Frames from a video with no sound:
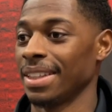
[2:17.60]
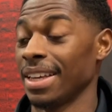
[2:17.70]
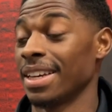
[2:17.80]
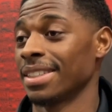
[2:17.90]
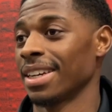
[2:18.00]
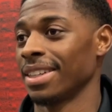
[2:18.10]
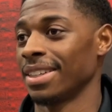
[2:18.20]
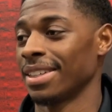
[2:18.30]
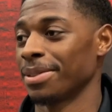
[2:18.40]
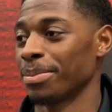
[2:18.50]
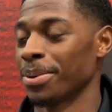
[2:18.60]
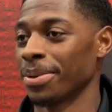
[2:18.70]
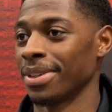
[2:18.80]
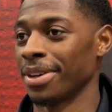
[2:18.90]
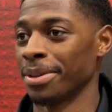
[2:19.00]
Yeah, exactly. That's
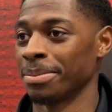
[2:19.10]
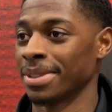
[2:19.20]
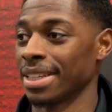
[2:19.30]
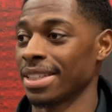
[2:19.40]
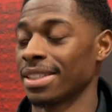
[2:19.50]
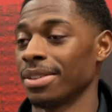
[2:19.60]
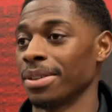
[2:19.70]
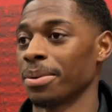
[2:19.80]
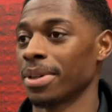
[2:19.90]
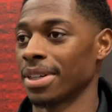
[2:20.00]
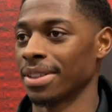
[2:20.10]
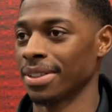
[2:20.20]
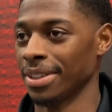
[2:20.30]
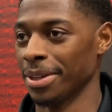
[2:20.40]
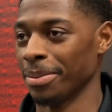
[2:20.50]
important to get settled in quicker.
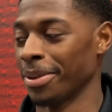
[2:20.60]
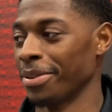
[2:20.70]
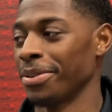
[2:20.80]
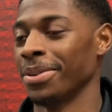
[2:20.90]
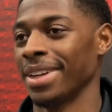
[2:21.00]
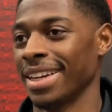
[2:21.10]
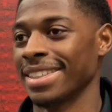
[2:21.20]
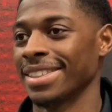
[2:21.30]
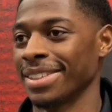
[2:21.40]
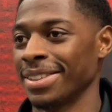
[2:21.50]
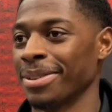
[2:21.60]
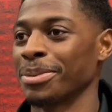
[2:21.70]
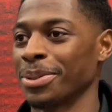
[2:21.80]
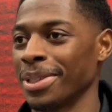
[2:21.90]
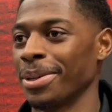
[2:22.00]
I know a few of the lads, and I'm
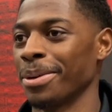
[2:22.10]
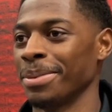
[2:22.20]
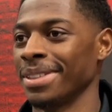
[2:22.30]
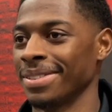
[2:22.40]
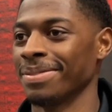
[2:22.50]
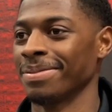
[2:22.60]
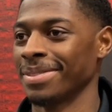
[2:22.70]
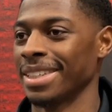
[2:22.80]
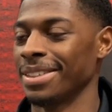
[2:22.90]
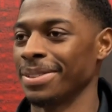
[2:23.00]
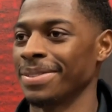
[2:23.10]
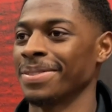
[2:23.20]
sure they'll help me settle in.